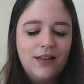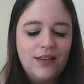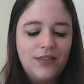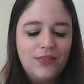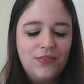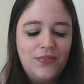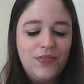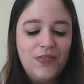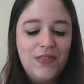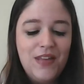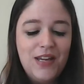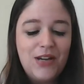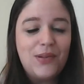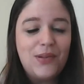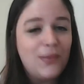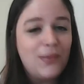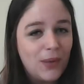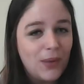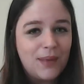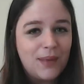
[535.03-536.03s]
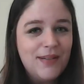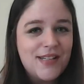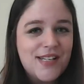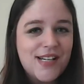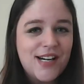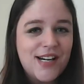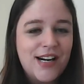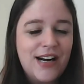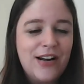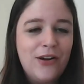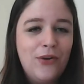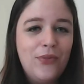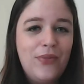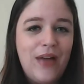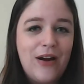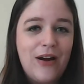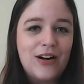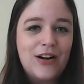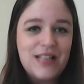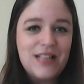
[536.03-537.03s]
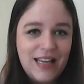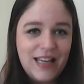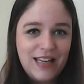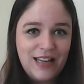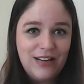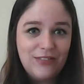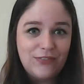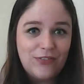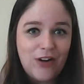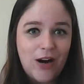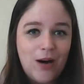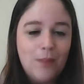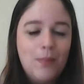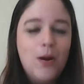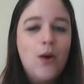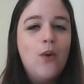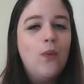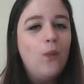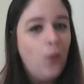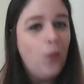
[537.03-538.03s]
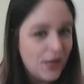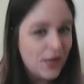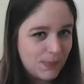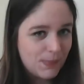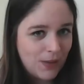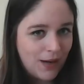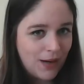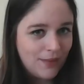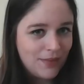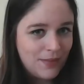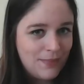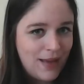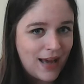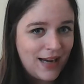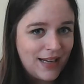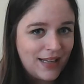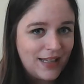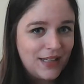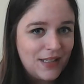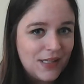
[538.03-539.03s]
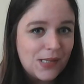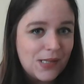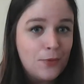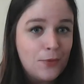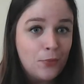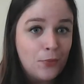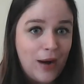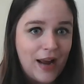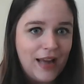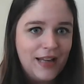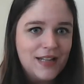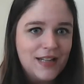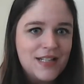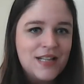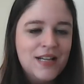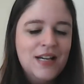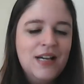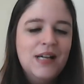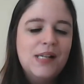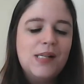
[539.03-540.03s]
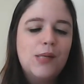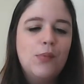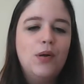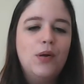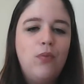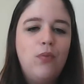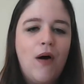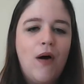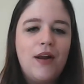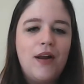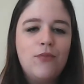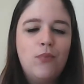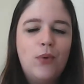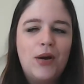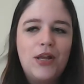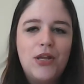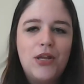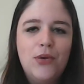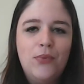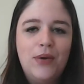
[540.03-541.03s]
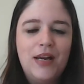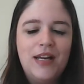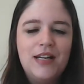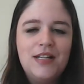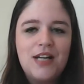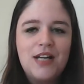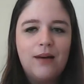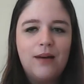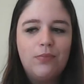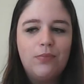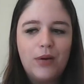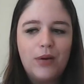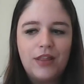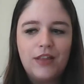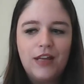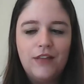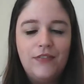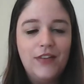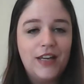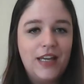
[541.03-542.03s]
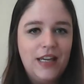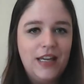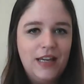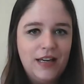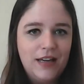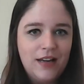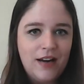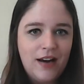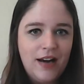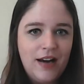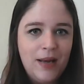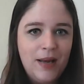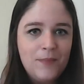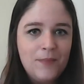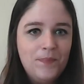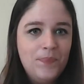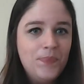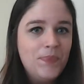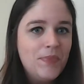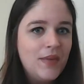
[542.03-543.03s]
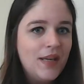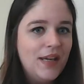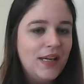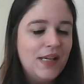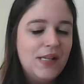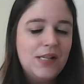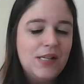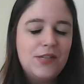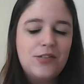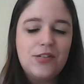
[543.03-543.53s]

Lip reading: the source material they are taking from was problematic in its own right. So a lot of what you end up with in The King and I is just